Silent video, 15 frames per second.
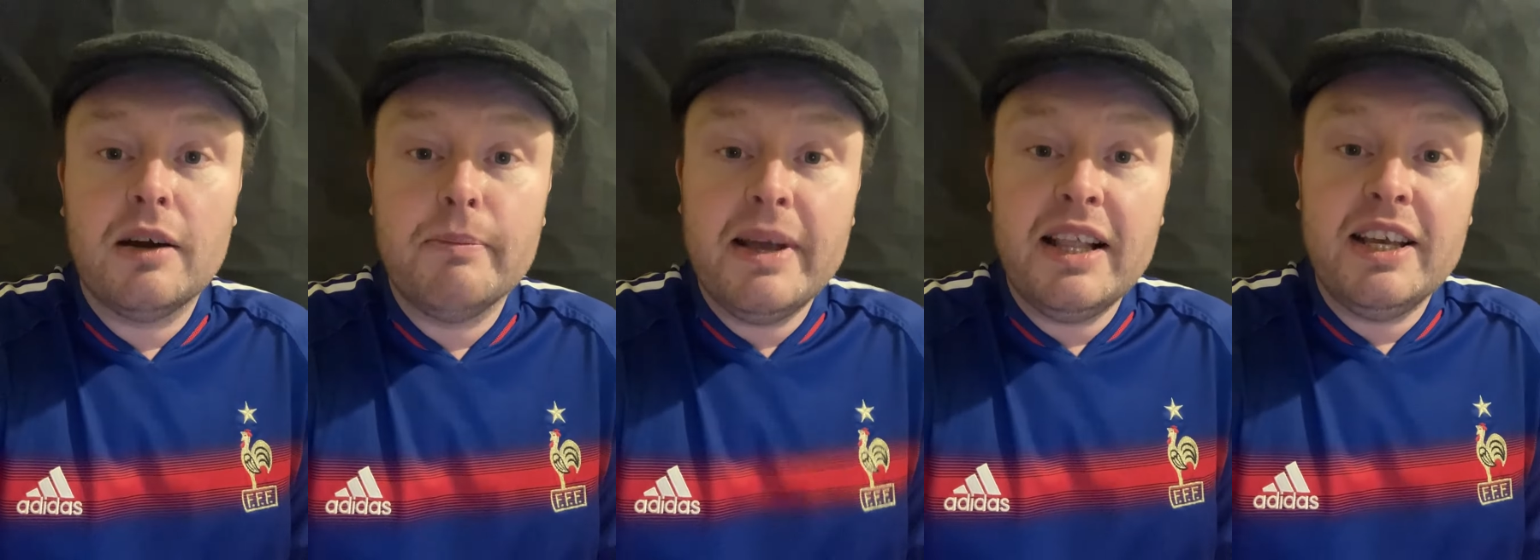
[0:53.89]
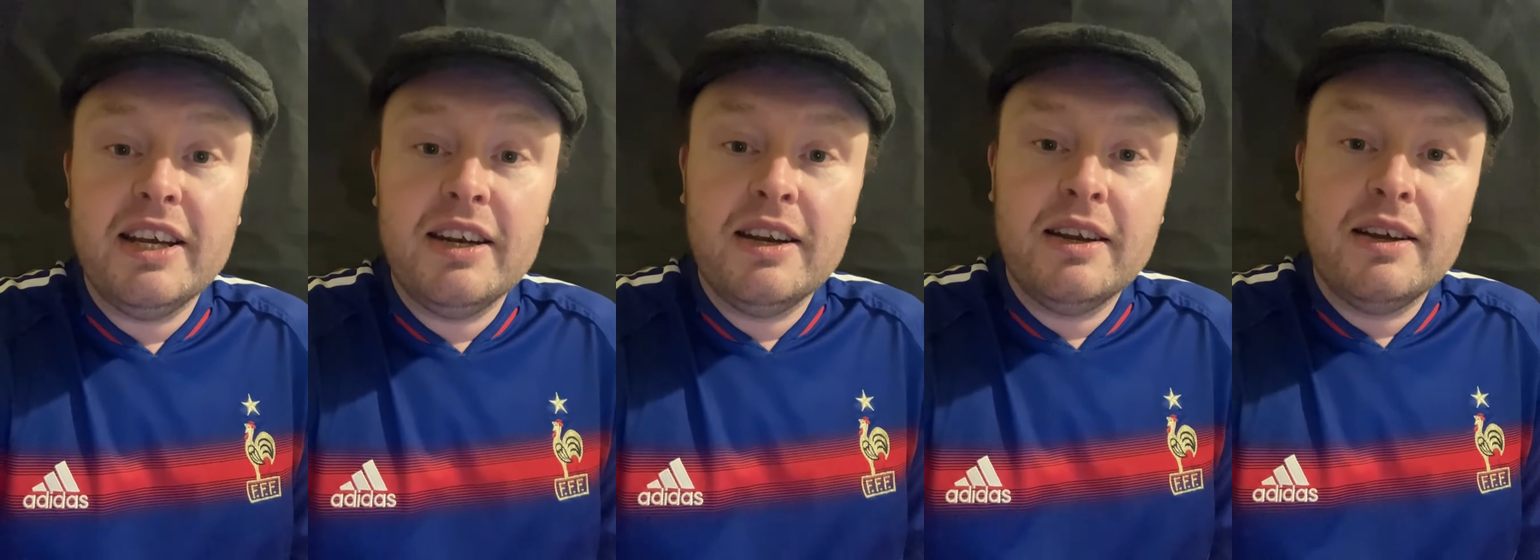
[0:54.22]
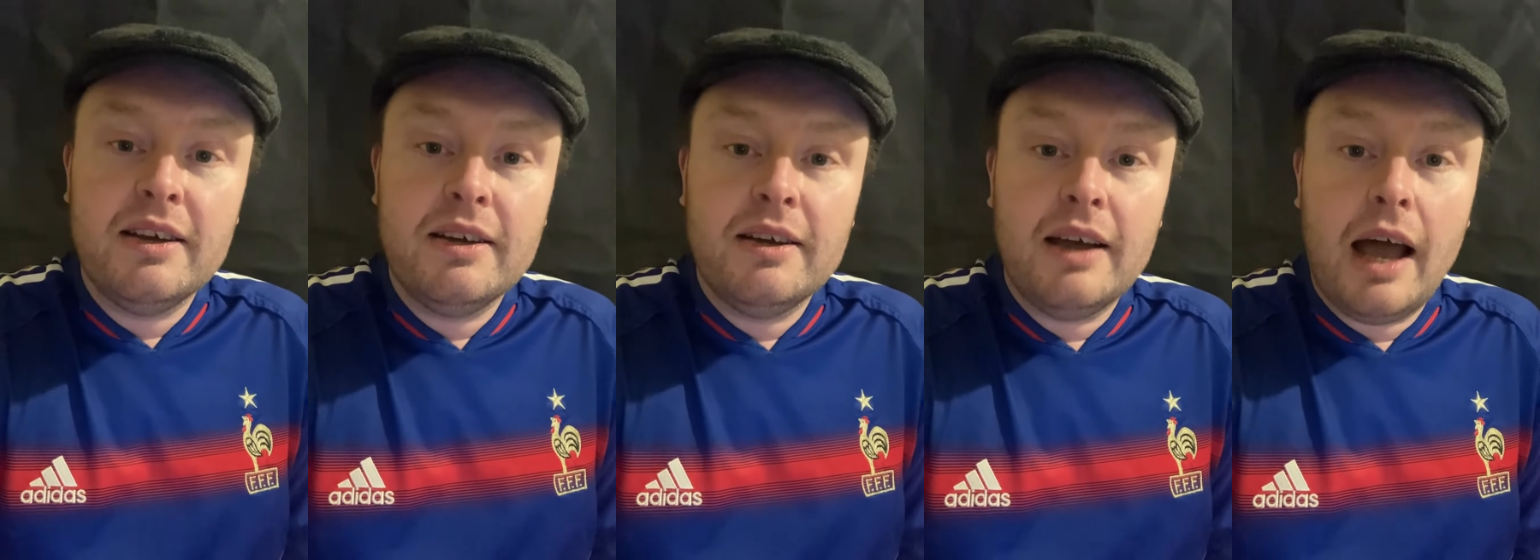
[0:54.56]
million.
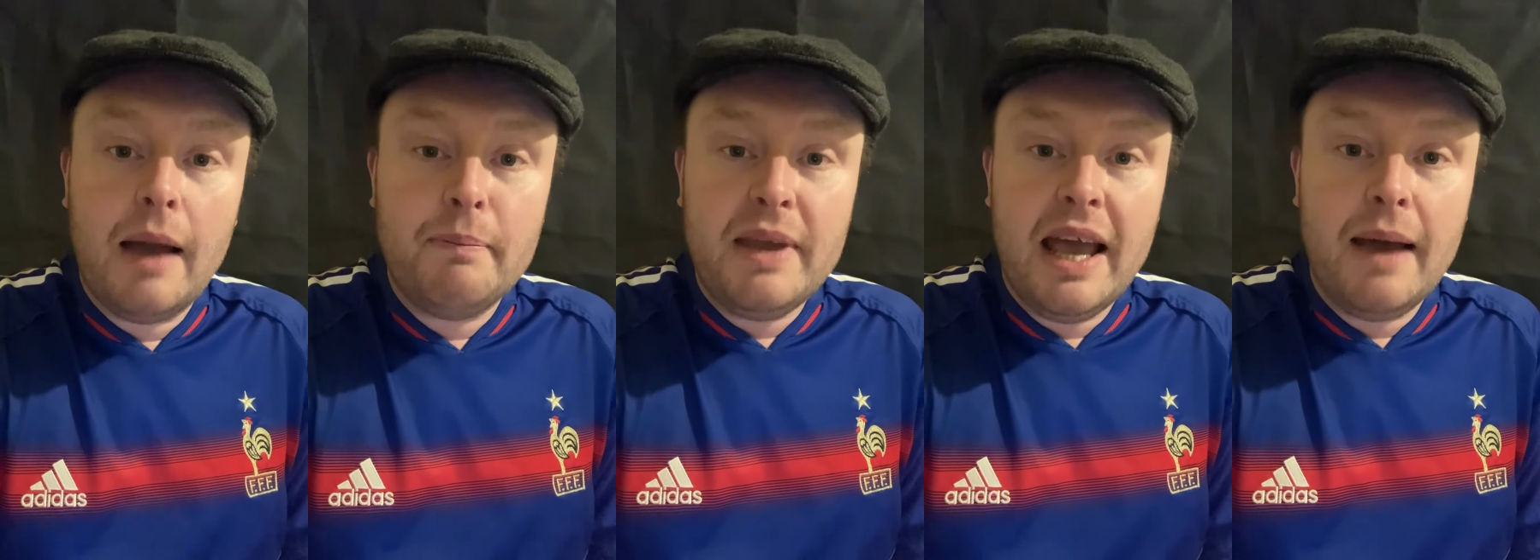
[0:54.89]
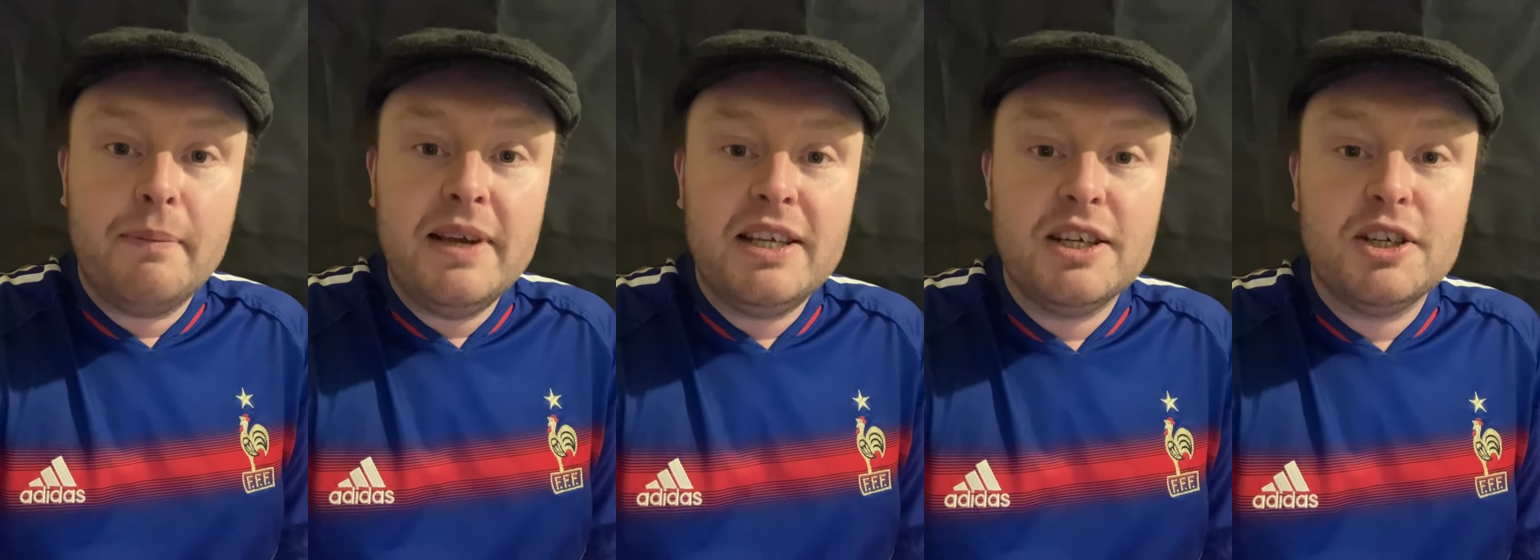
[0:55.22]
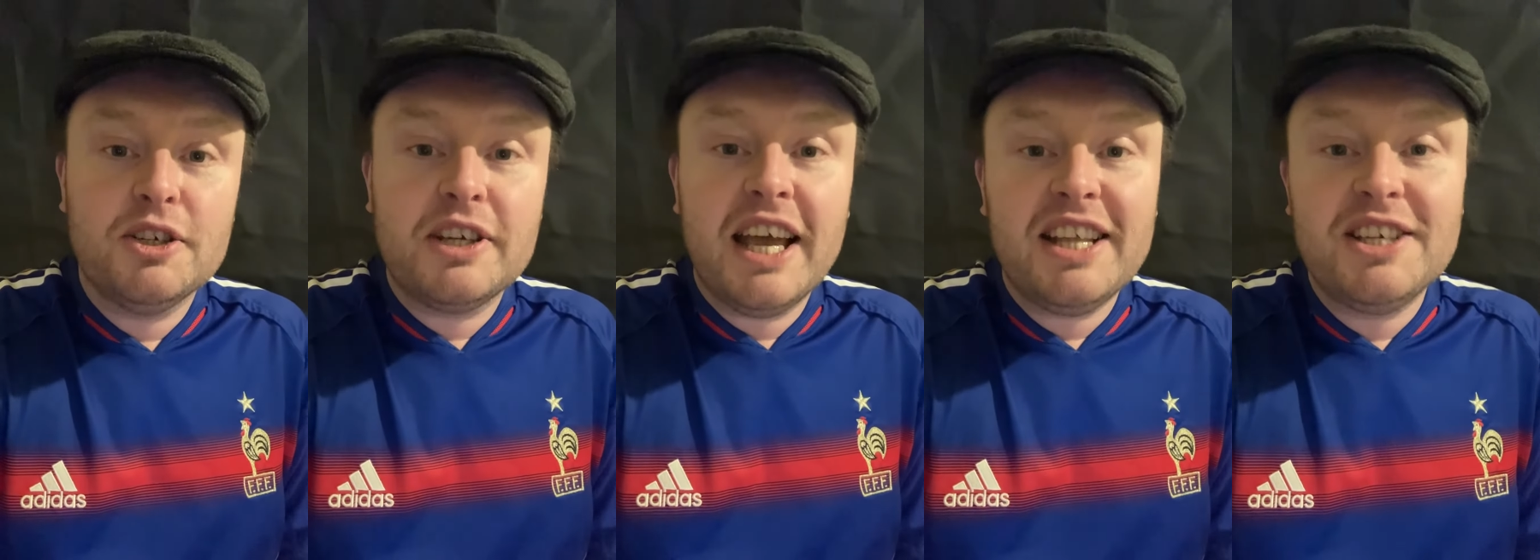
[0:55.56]
I'd be happy to
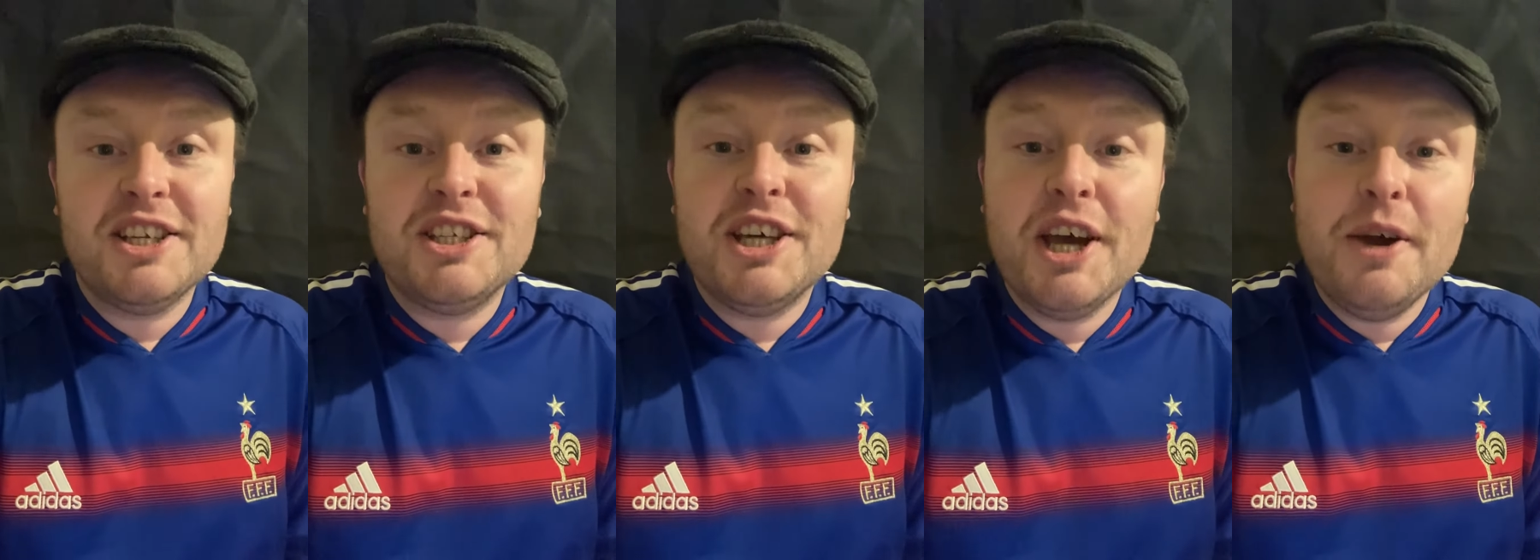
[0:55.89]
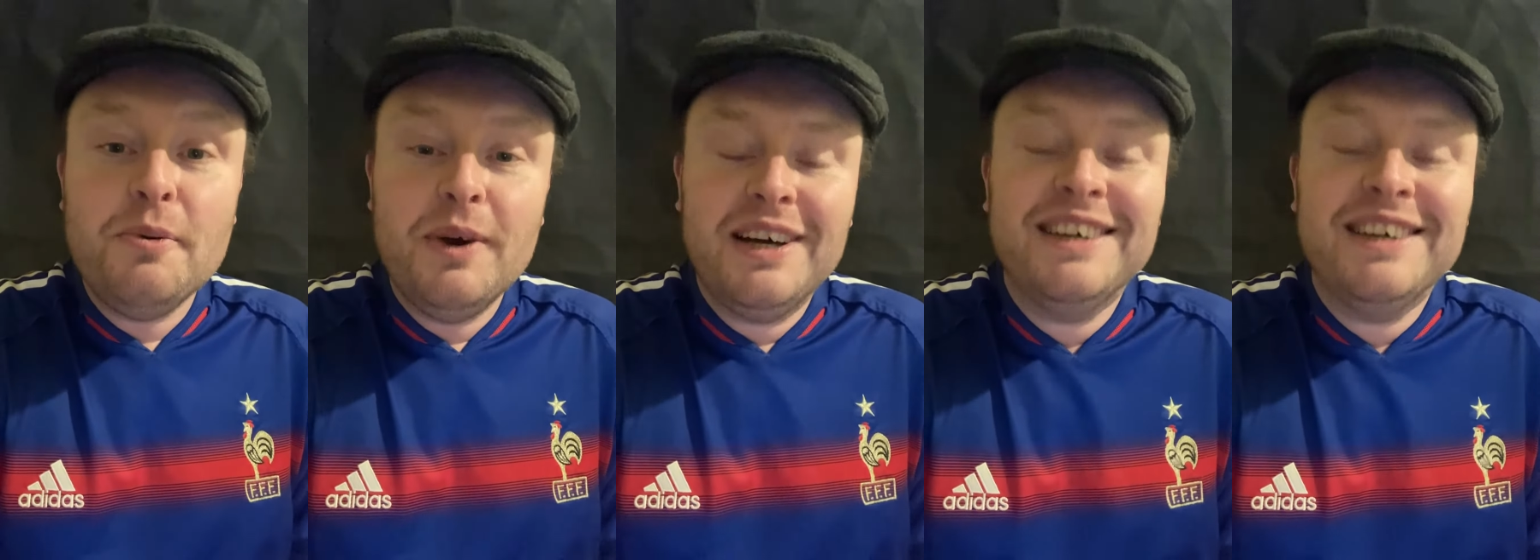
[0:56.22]
just get to two.